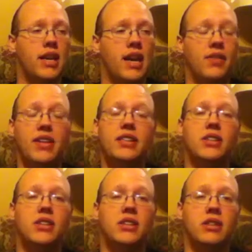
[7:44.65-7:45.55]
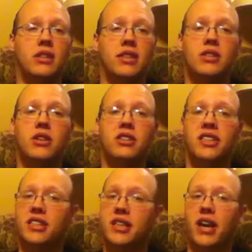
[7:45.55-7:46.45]
And these are
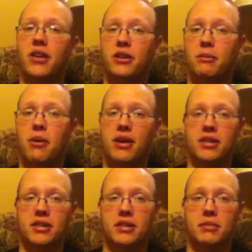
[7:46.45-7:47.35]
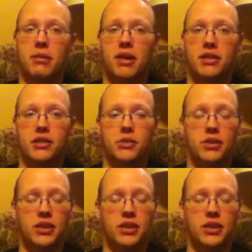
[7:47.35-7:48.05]
discounted prices, mind you.